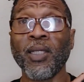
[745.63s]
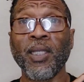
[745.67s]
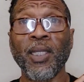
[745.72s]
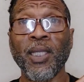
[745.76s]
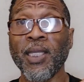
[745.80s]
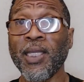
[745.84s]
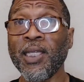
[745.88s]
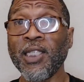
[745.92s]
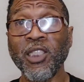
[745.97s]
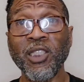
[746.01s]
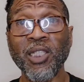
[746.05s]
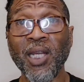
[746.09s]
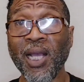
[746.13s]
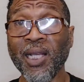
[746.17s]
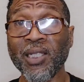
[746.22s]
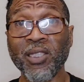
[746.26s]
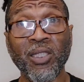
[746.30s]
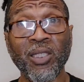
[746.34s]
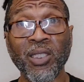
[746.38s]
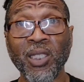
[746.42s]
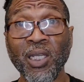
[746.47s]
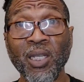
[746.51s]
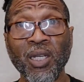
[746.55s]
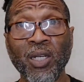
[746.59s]
He's not
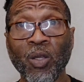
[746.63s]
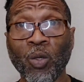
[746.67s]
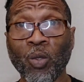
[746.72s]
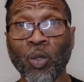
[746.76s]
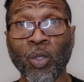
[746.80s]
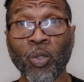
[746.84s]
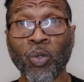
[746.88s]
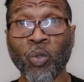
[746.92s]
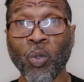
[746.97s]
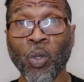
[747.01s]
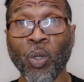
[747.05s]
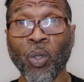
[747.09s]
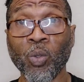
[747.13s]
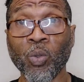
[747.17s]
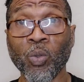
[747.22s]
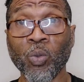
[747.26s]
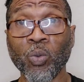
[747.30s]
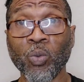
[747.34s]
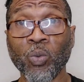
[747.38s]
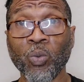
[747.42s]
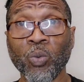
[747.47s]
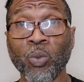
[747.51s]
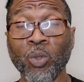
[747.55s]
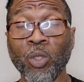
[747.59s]
sitting on the throne.
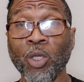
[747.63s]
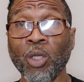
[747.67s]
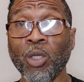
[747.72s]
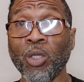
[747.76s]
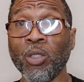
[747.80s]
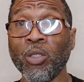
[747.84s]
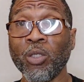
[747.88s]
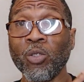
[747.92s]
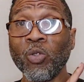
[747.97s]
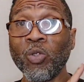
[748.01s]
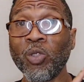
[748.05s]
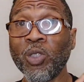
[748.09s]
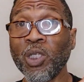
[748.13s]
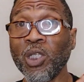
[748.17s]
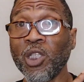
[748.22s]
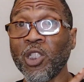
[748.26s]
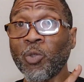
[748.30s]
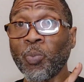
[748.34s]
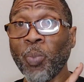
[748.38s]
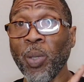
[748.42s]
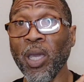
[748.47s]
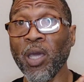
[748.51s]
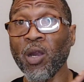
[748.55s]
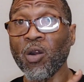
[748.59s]
You see
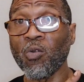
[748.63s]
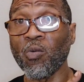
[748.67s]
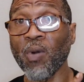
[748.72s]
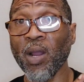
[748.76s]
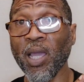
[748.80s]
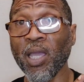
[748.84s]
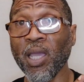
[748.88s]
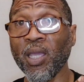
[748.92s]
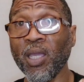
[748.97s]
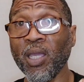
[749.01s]
this panel right